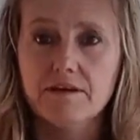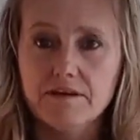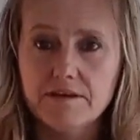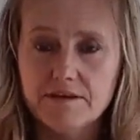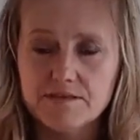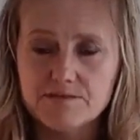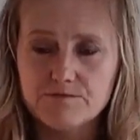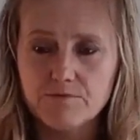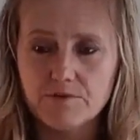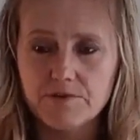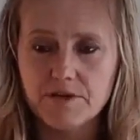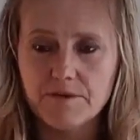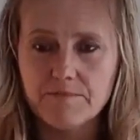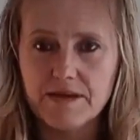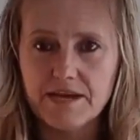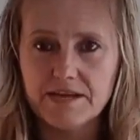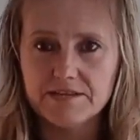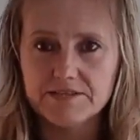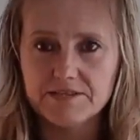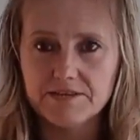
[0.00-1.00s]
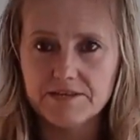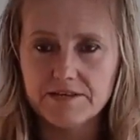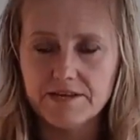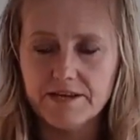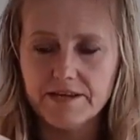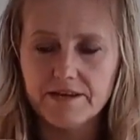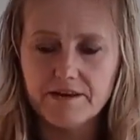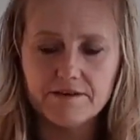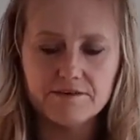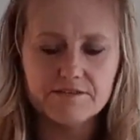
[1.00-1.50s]
Here's one I made
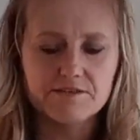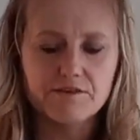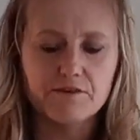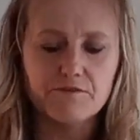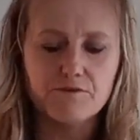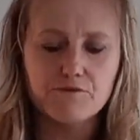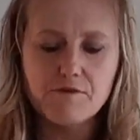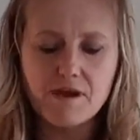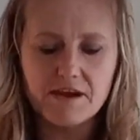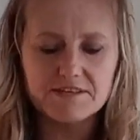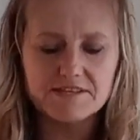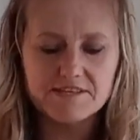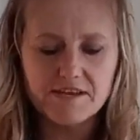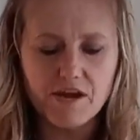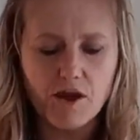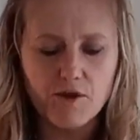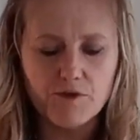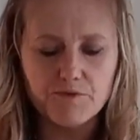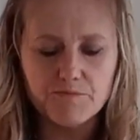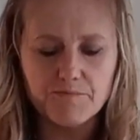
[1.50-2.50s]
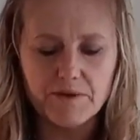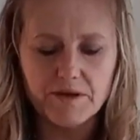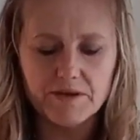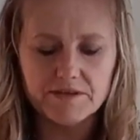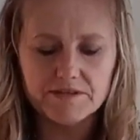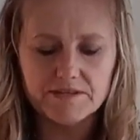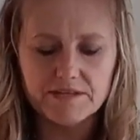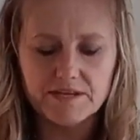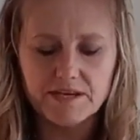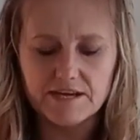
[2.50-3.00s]
earlier. So I've cracked it
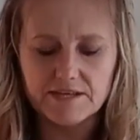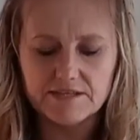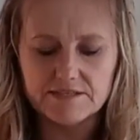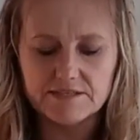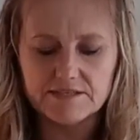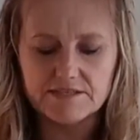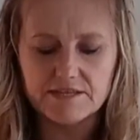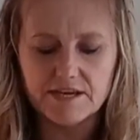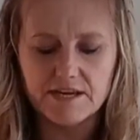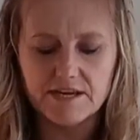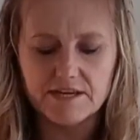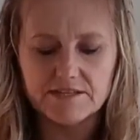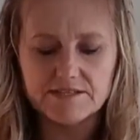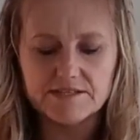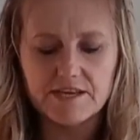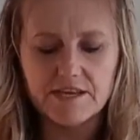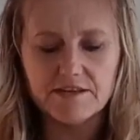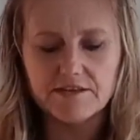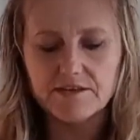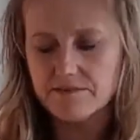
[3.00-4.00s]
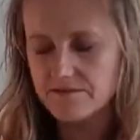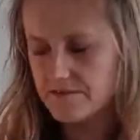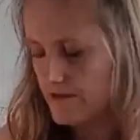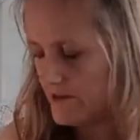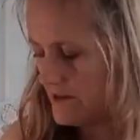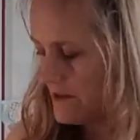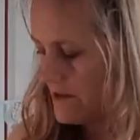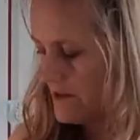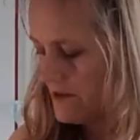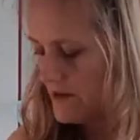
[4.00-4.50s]
open and taken
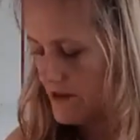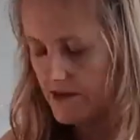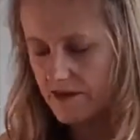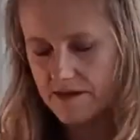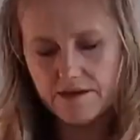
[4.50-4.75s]
the